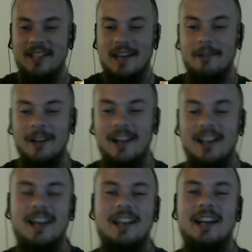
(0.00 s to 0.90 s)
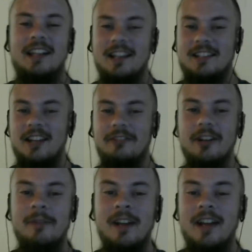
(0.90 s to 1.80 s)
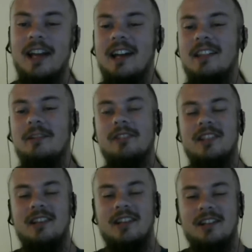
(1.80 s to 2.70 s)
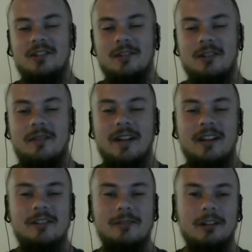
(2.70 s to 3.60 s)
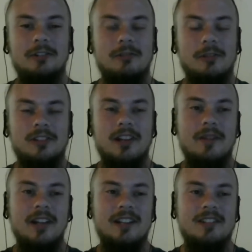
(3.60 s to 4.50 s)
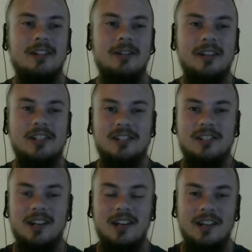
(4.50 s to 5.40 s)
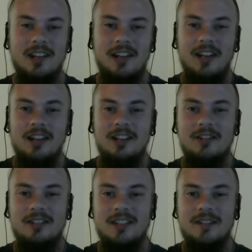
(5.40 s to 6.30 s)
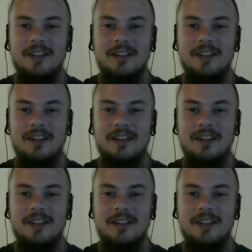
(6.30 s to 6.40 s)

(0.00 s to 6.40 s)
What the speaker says: was that one, and they had stuff in them. and there was a story about a new Elder Scrolls game in it. So I just used this